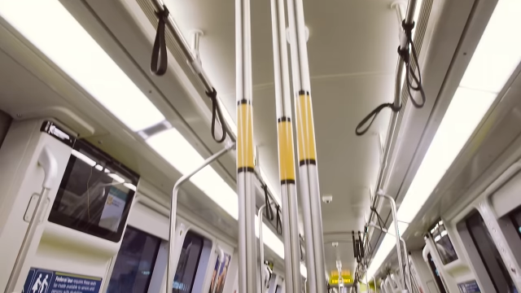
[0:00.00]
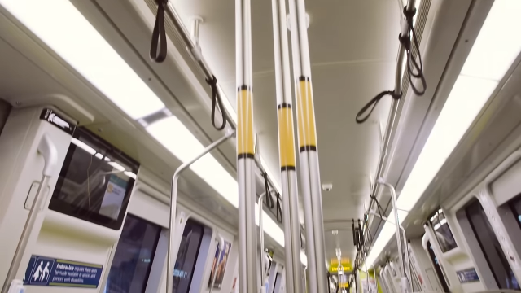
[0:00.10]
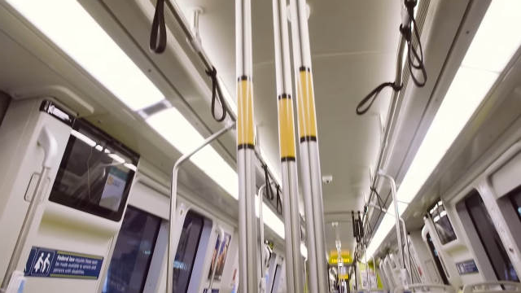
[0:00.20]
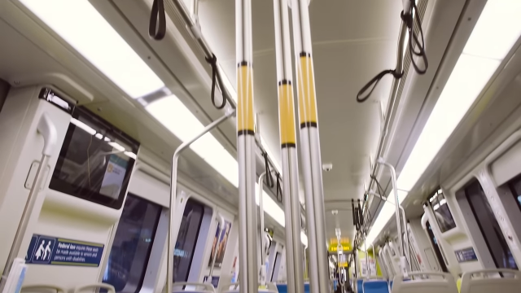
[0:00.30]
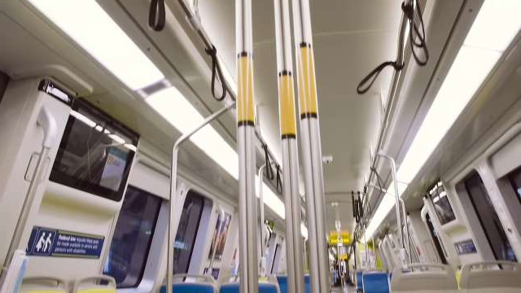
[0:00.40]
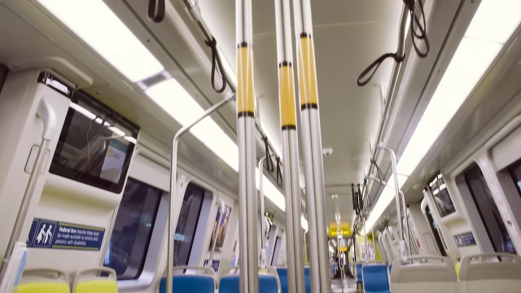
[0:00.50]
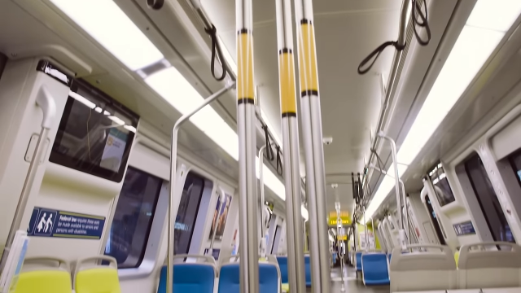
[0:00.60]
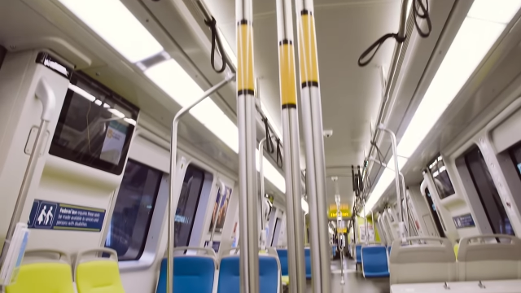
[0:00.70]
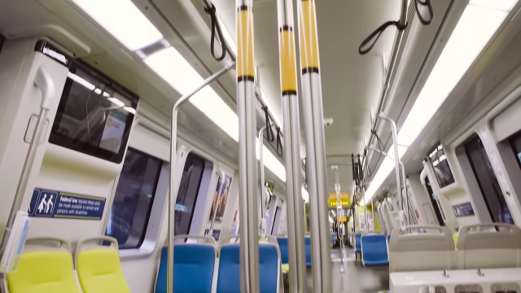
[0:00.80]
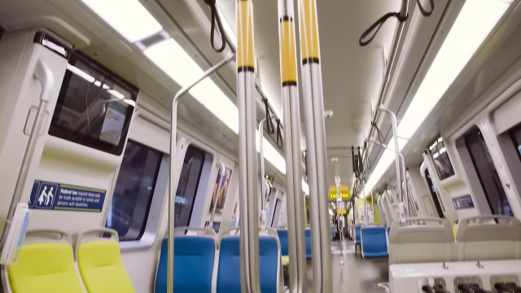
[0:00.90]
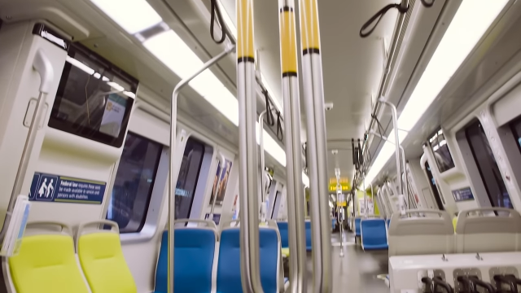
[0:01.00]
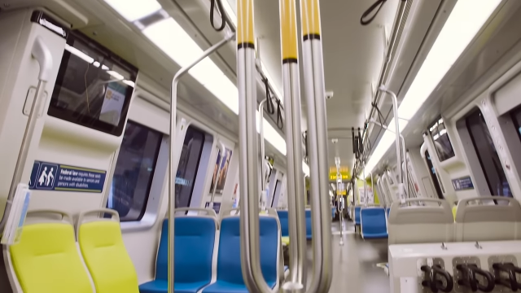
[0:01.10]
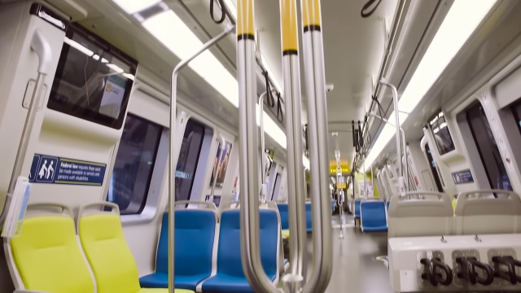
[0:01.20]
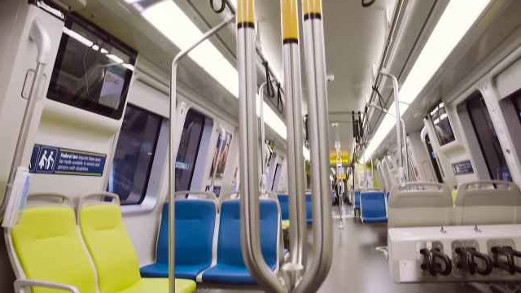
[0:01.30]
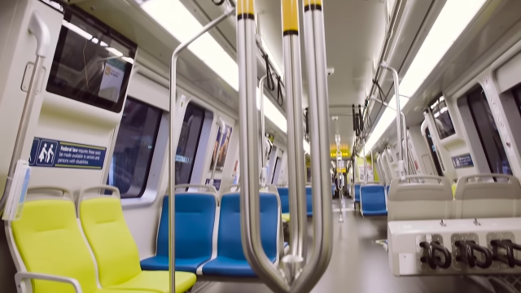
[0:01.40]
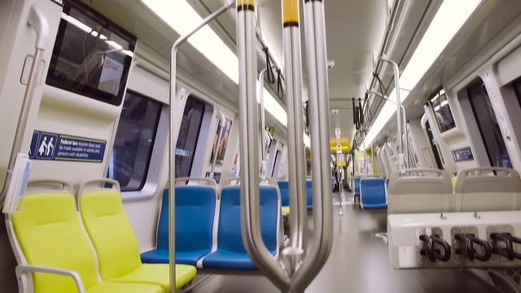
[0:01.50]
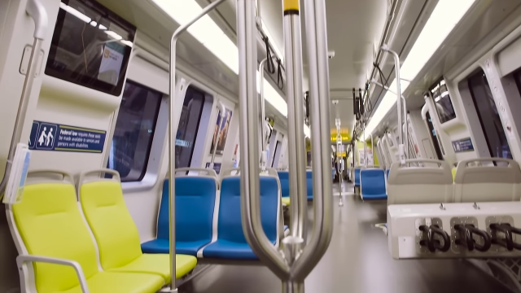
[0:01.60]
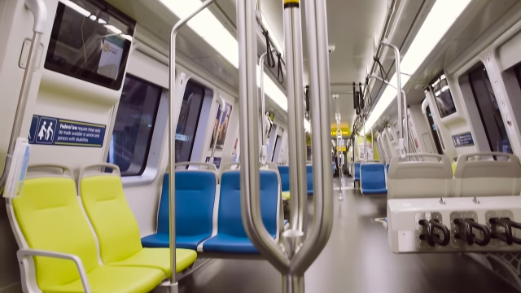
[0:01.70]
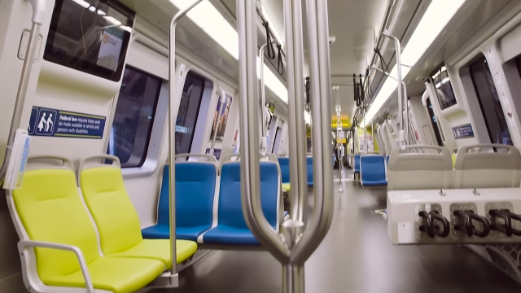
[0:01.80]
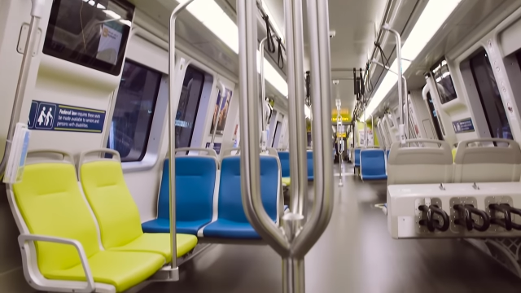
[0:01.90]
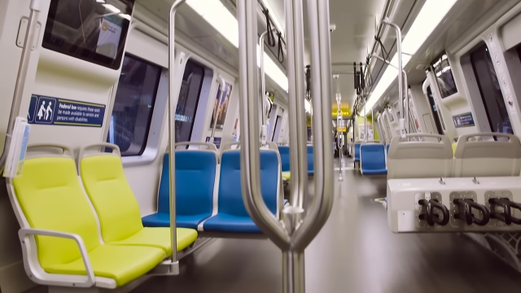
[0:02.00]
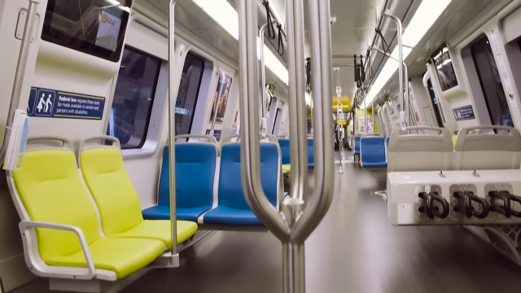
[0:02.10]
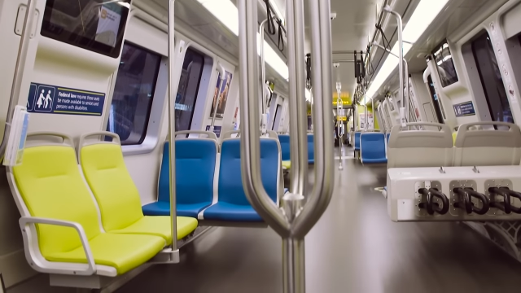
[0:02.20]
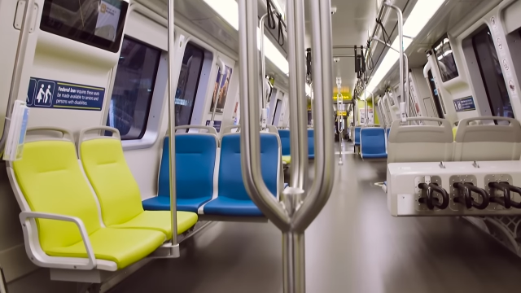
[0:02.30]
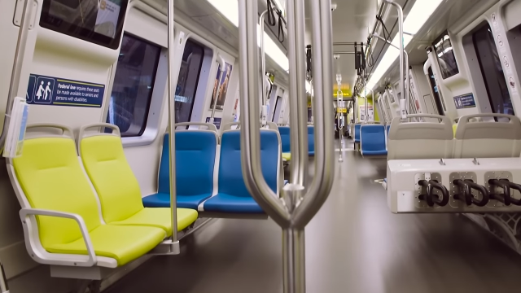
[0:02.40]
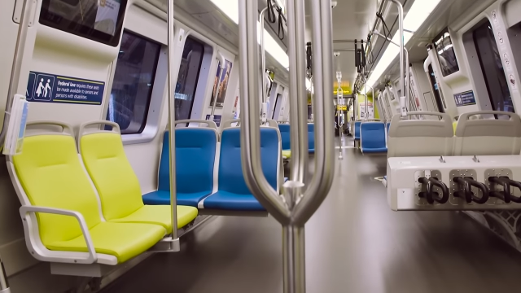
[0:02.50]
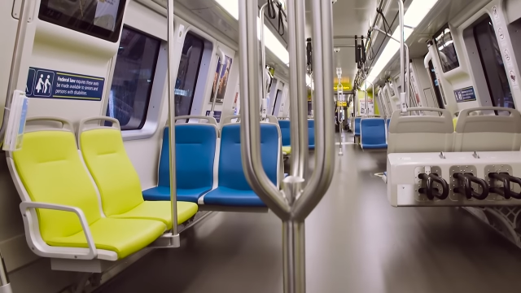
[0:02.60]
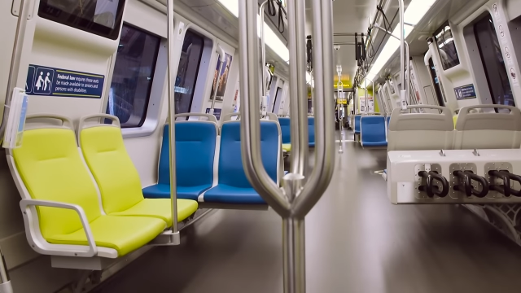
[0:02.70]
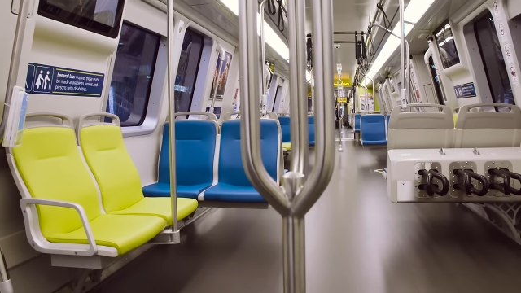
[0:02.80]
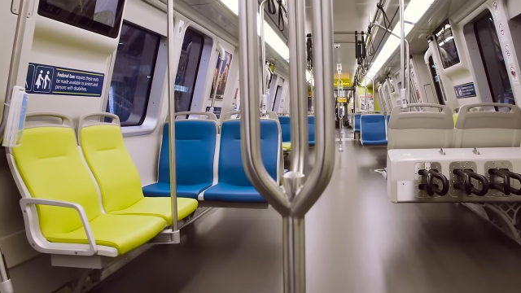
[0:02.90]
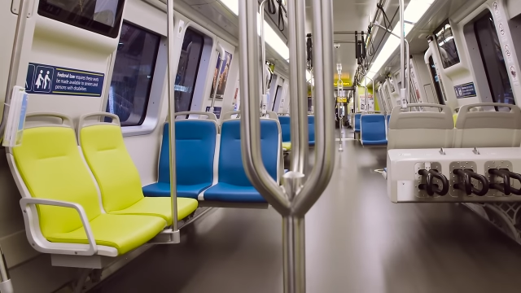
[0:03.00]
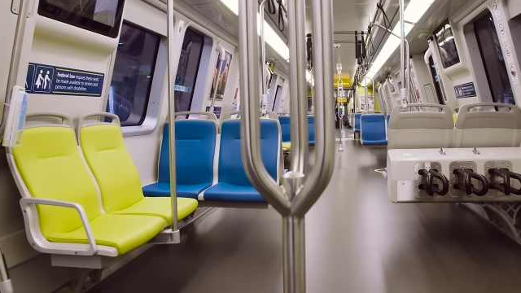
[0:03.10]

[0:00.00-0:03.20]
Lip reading: No face is visible, so there are no lips to read.